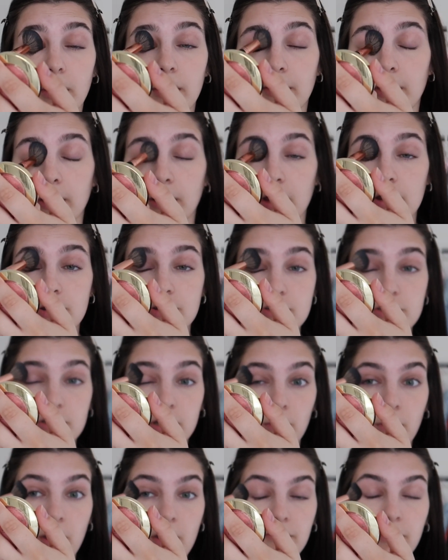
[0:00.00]
And then I just
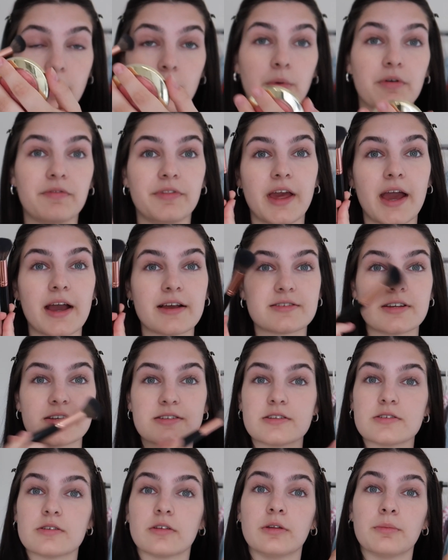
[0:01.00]
go over with the excess
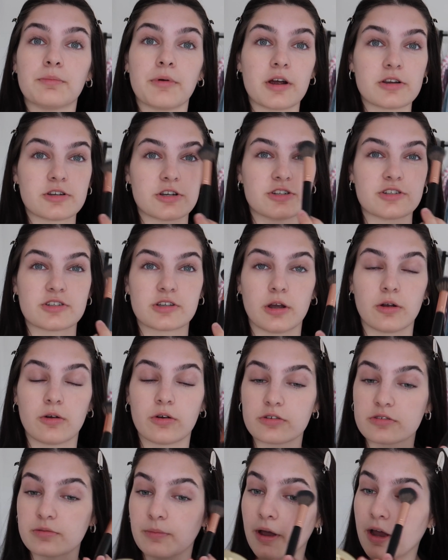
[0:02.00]
that's on the brush, I just go
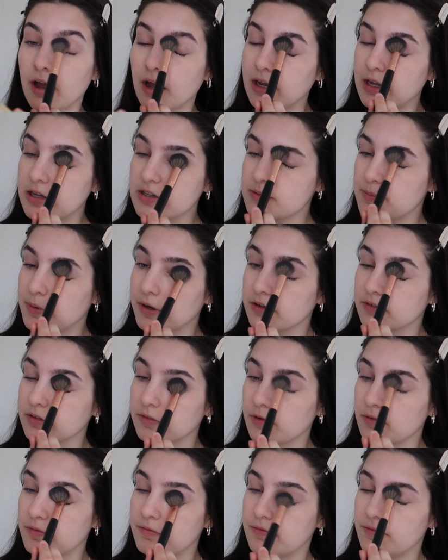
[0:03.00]
across my eyelids because
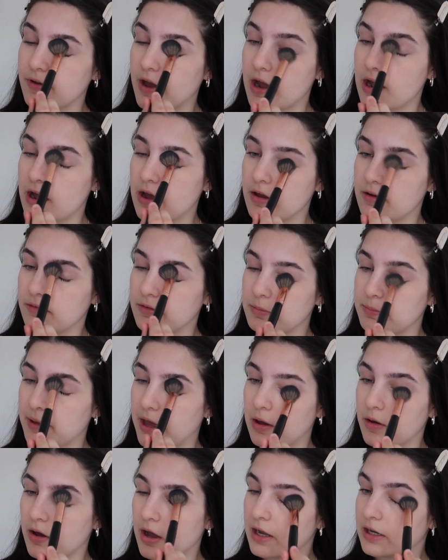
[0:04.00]
I've got very
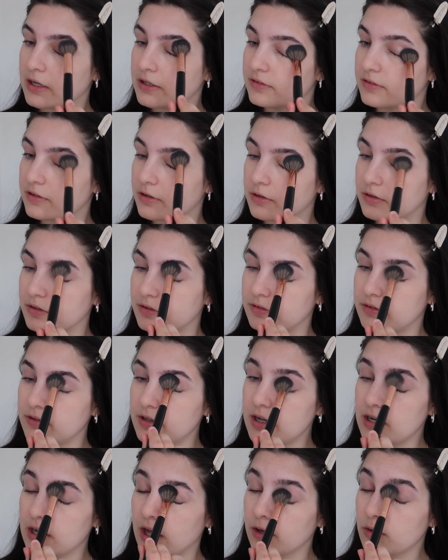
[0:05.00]
pale eyelids, so you can
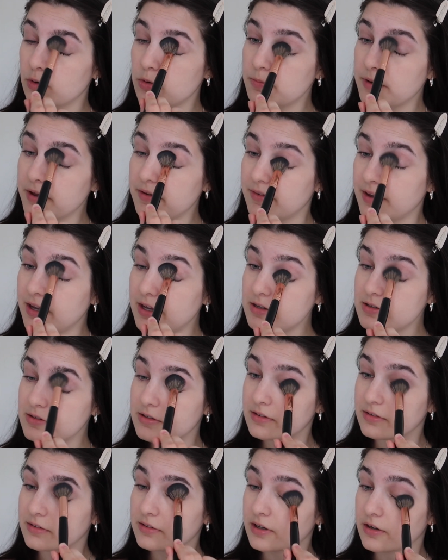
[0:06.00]
see like all my veins
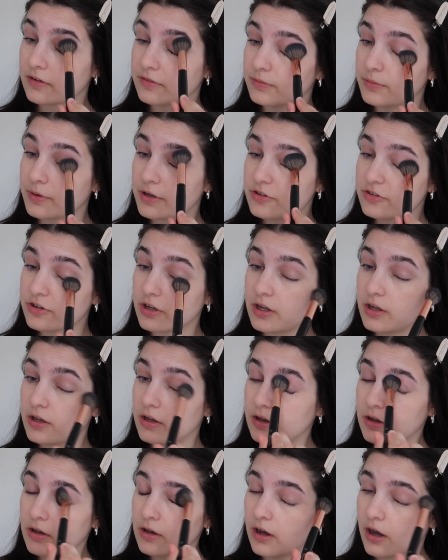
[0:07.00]
and stuff, which
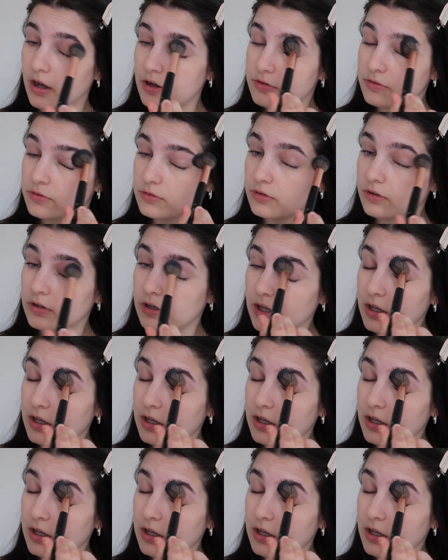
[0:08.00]
I do not